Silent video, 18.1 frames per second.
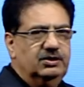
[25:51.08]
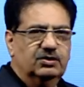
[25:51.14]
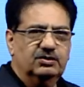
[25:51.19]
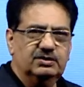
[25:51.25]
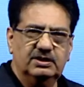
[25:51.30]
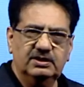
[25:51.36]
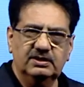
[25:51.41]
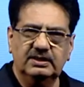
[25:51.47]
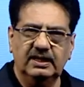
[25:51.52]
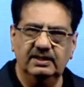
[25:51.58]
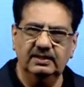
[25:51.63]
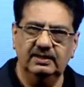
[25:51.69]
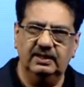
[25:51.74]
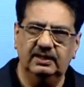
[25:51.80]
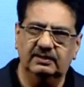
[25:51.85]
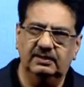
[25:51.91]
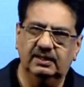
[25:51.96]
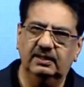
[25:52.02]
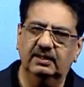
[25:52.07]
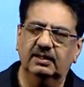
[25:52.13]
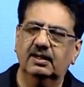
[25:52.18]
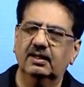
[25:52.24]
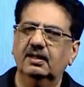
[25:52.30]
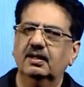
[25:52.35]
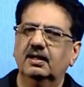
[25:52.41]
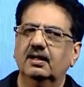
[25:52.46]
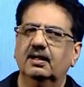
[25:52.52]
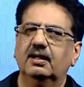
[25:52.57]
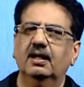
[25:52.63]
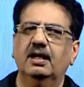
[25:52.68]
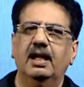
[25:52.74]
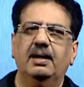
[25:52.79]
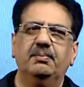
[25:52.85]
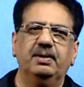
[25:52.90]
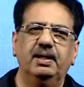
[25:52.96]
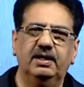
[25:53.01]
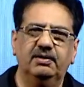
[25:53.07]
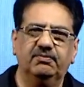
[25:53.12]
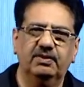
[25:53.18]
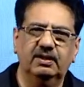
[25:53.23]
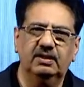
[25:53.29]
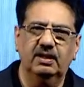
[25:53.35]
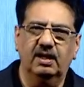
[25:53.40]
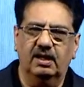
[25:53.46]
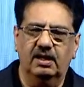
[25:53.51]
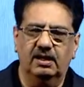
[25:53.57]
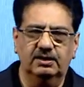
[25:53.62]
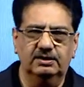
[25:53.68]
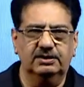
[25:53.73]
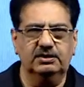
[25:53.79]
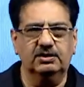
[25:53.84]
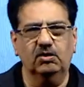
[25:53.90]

use design thinking, collaborate with large